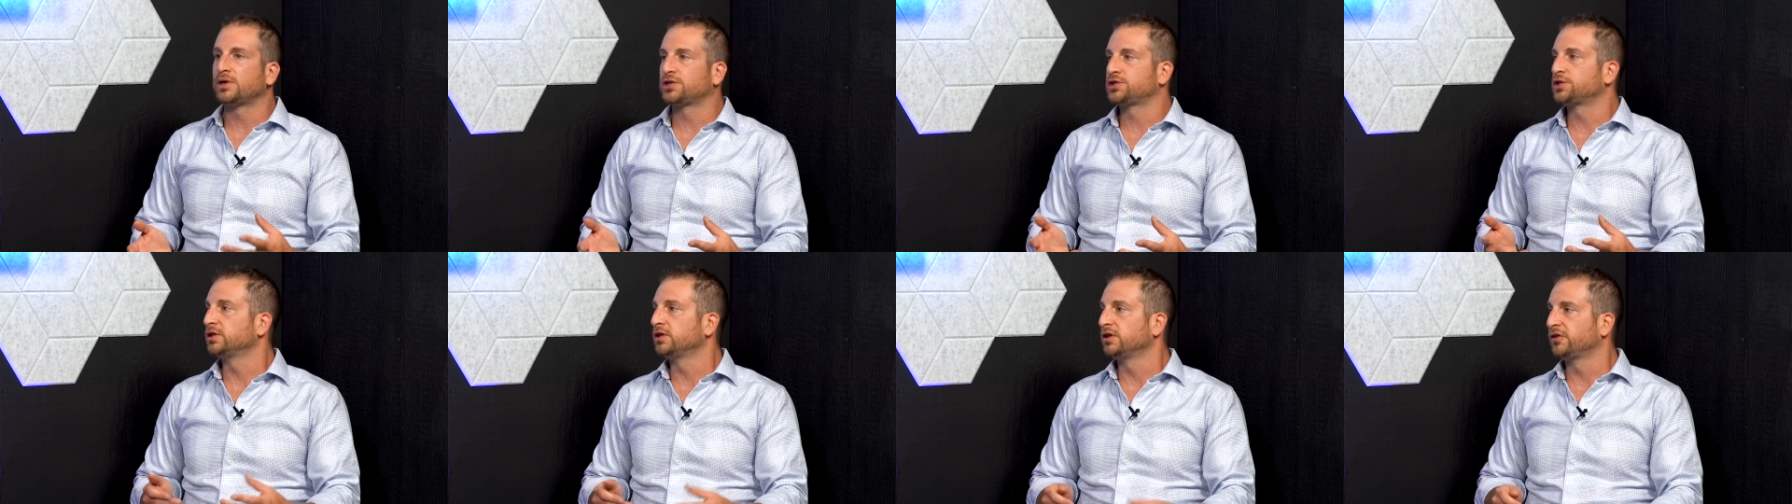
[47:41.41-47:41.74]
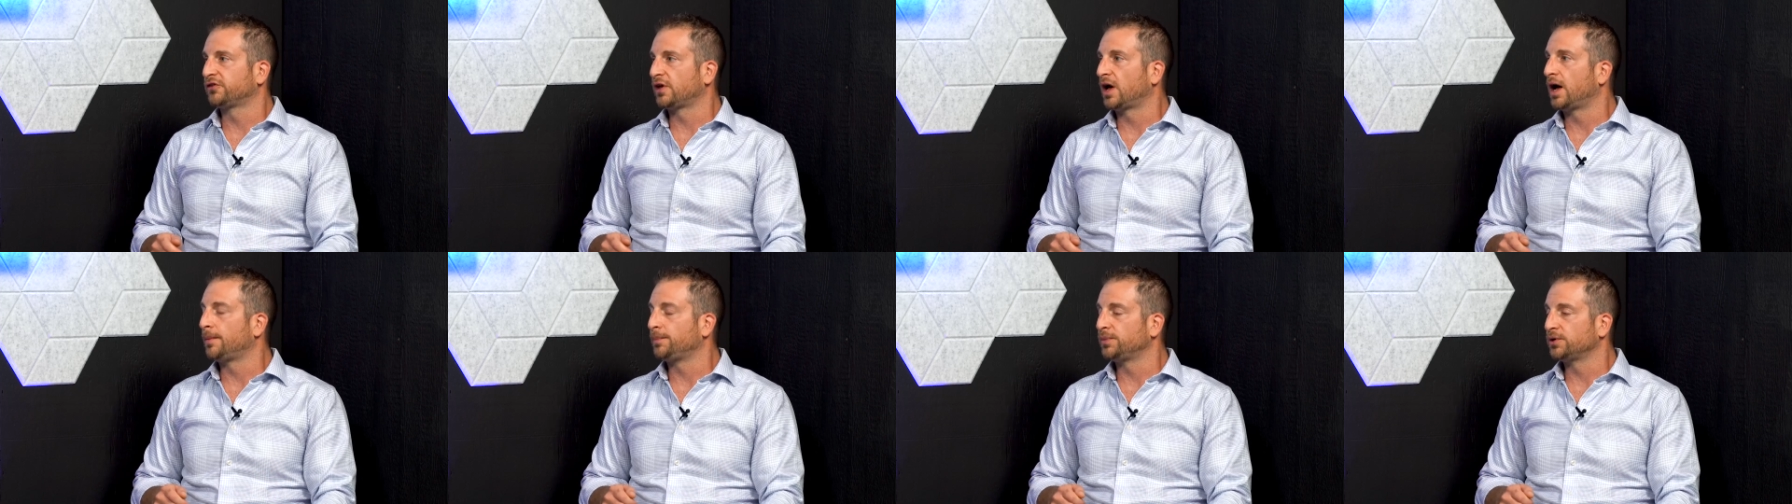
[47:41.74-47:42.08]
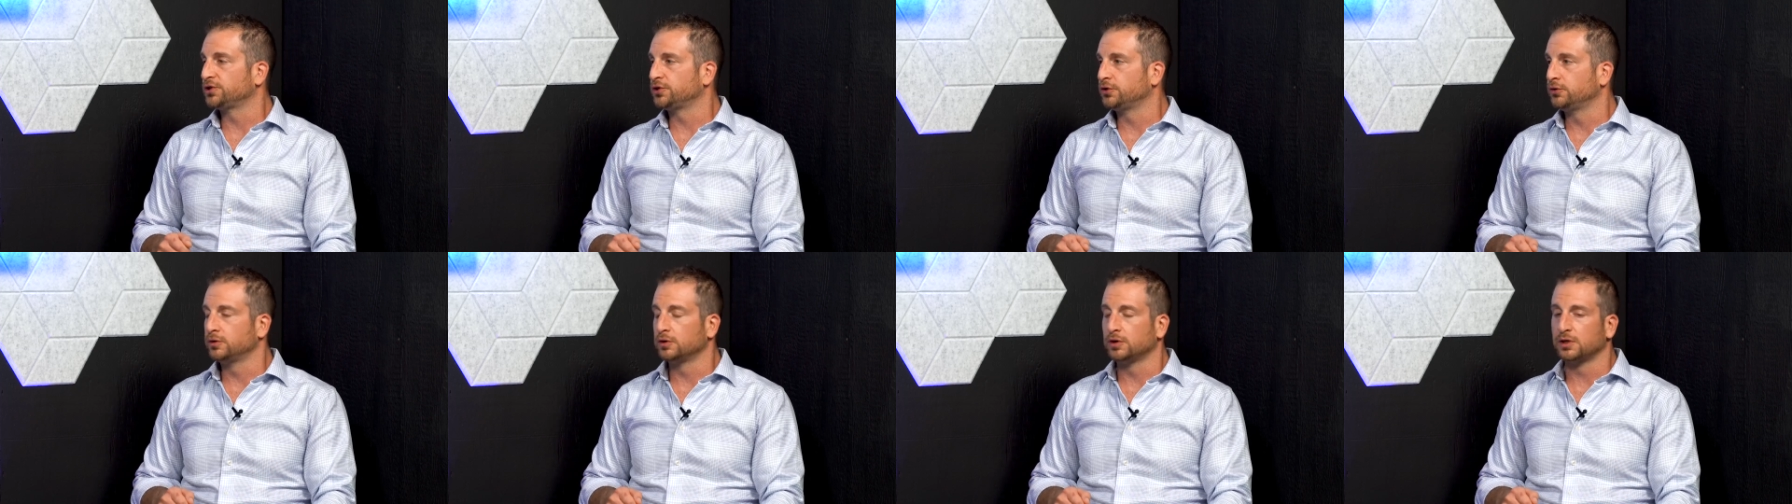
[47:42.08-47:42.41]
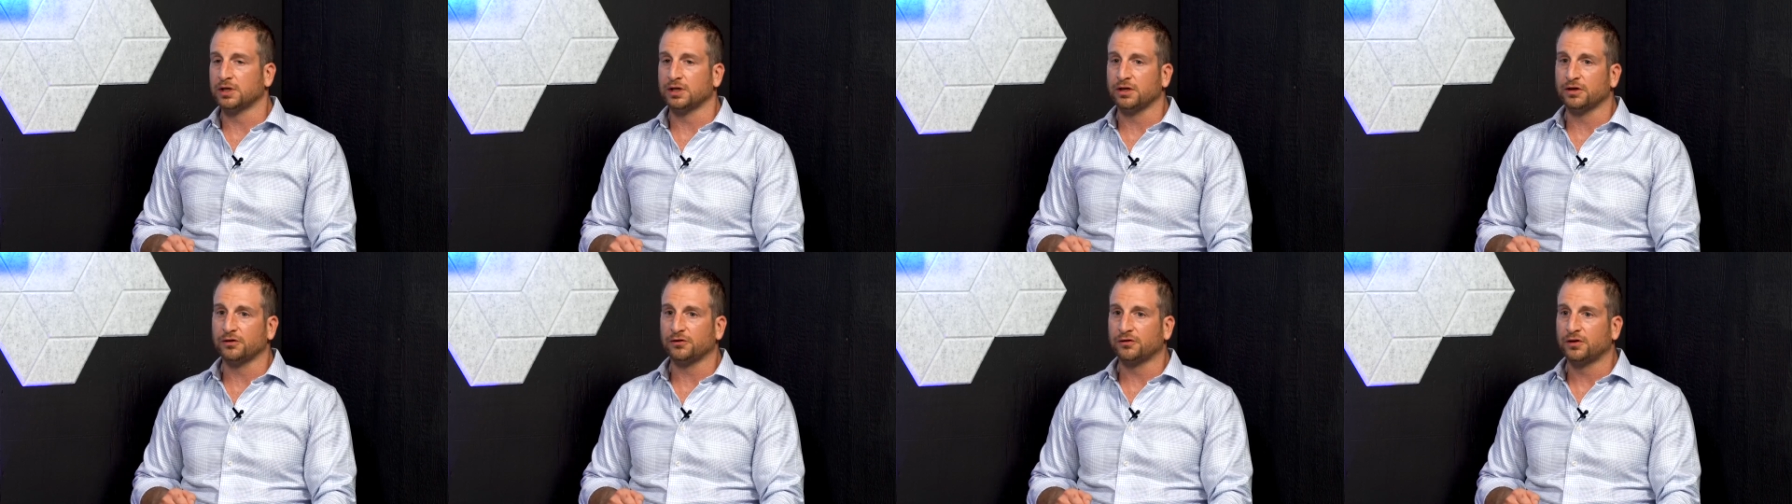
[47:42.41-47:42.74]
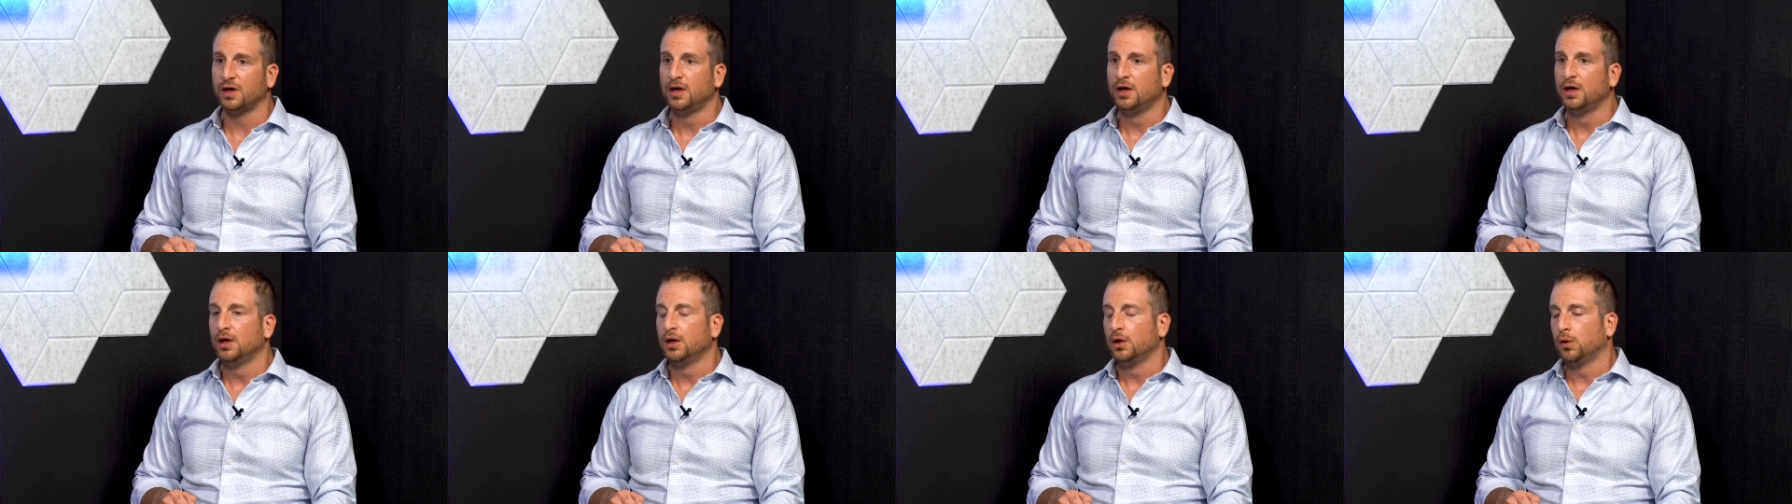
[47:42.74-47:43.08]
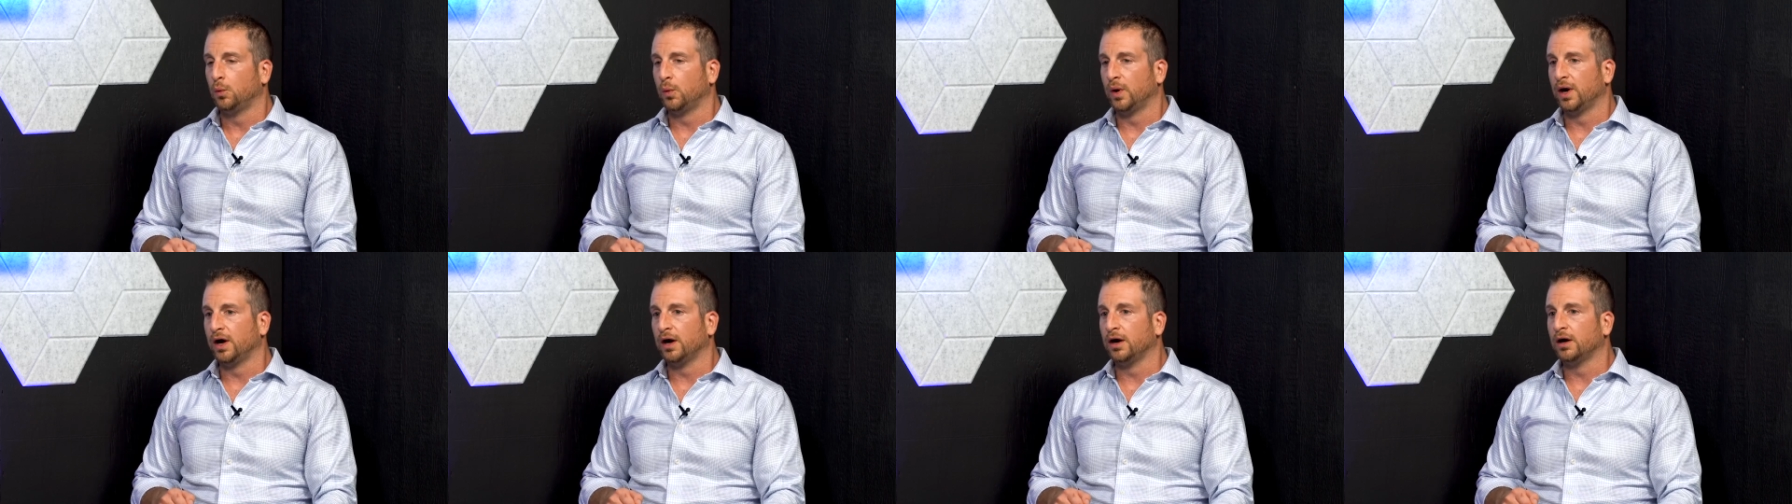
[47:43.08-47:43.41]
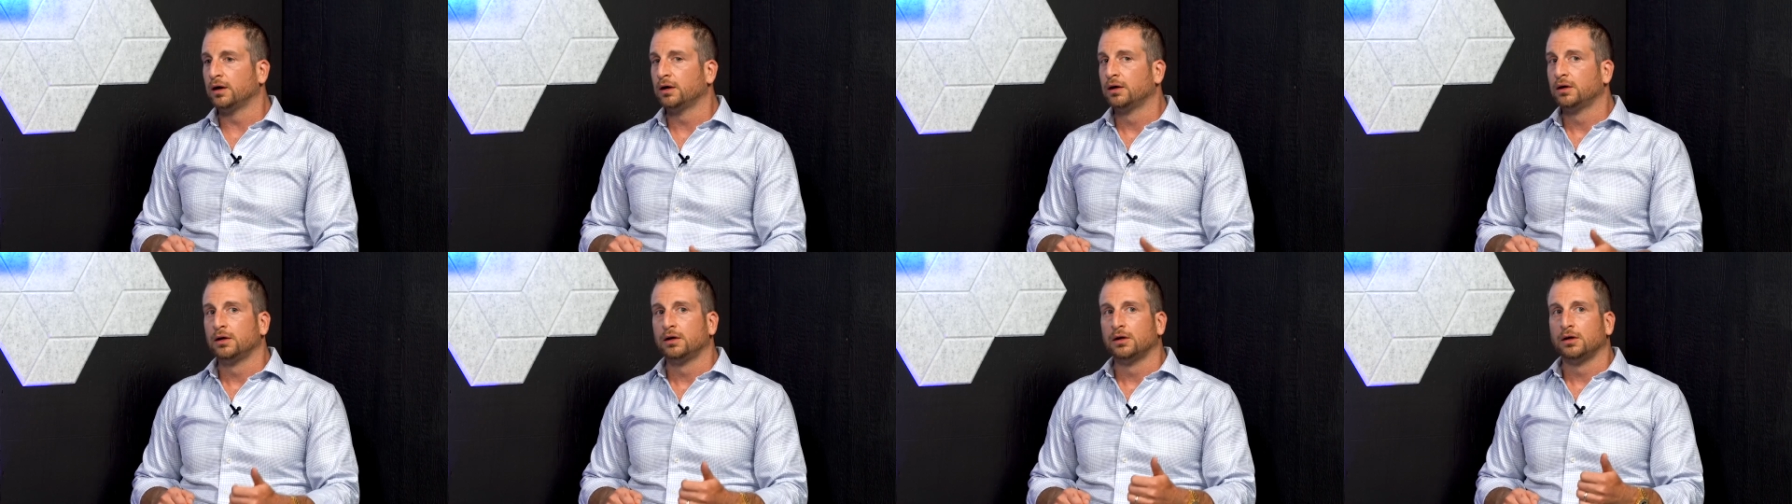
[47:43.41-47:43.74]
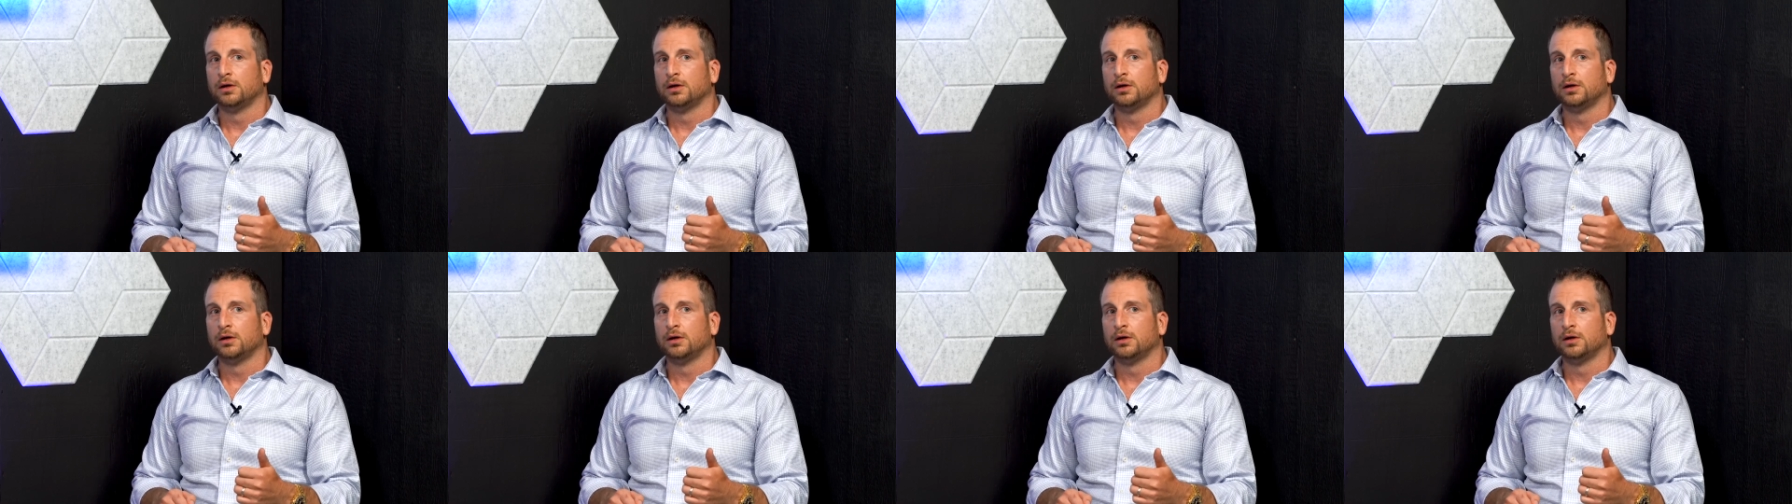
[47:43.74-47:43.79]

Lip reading: much of these opportunities where